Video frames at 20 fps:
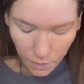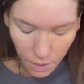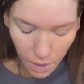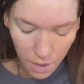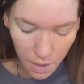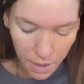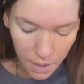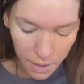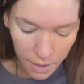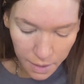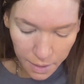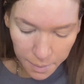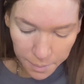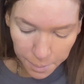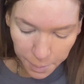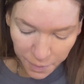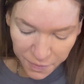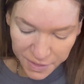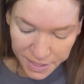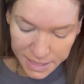
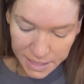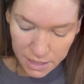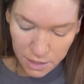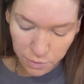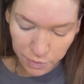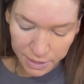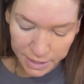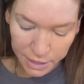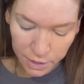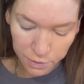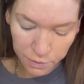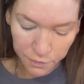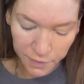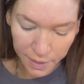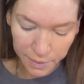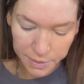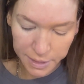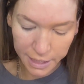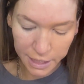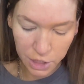But this is a really good
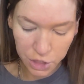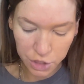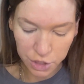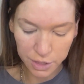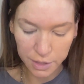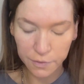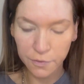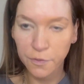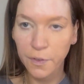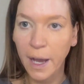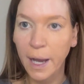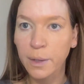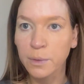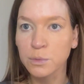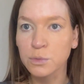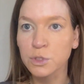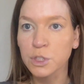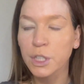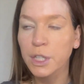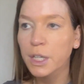foundation I've
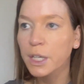found.